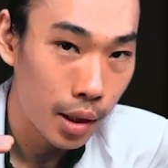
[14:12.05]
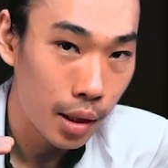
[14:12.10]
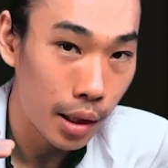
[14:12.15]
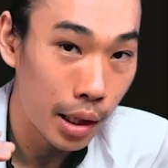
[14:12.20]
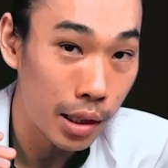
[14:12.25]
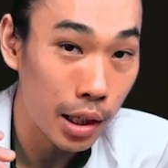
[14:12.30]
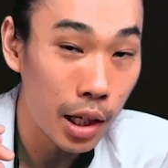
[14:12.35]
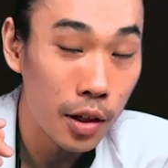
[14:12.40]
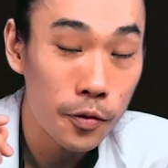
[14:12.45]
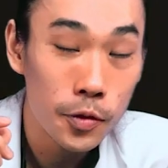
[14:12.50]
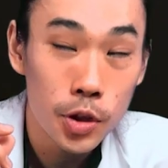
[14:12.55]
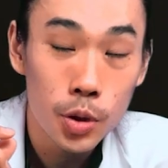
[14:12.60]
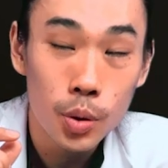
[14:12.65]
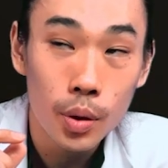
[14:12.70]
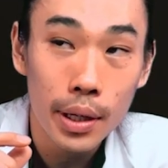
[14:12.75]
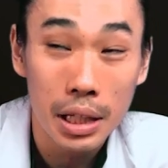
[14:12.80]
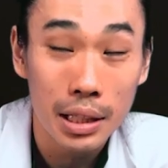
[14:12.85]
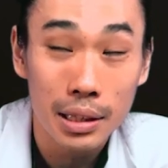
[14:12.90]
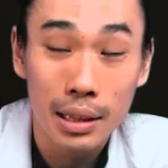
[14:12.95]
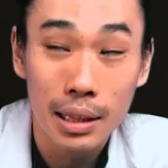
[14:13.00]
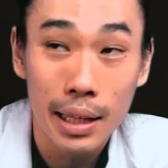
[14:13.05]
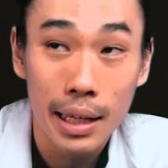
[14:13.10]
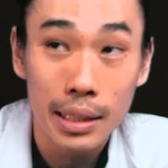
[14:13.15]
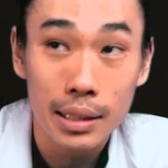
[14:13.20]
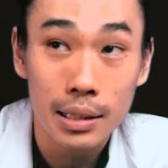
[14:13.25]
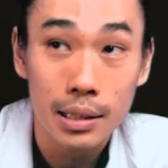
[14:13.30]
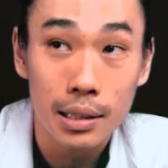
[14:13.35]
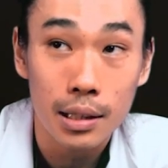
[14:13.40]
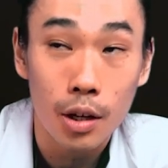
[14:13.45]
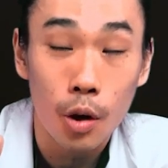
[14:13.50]
And if you eat
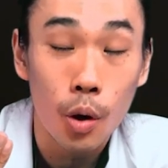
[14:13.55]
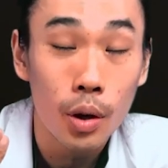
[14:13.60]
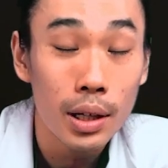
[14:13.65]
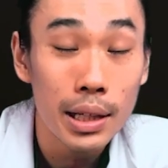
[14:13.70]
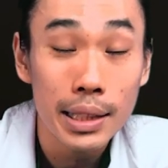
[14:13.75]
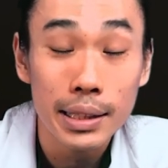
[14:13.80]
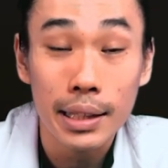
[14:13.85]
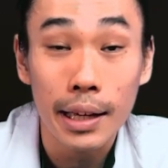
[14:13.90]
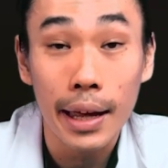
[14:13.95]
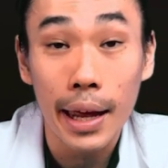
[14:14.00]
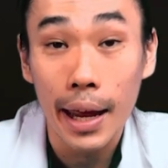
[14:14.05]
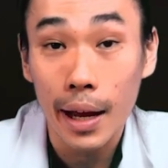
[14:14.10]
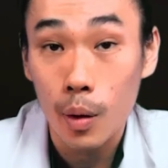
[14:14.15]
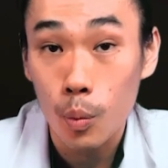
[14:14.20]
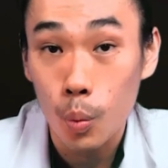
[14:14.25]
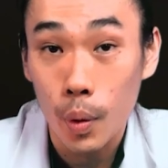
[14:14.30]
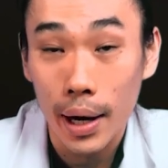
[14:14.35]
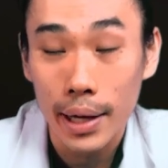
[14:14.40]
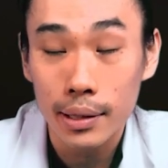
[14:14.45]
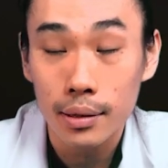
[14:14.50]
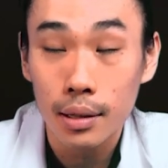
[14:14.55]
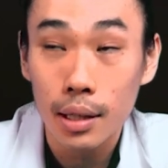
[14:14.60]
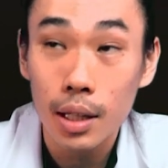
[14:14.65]
like only the egg white,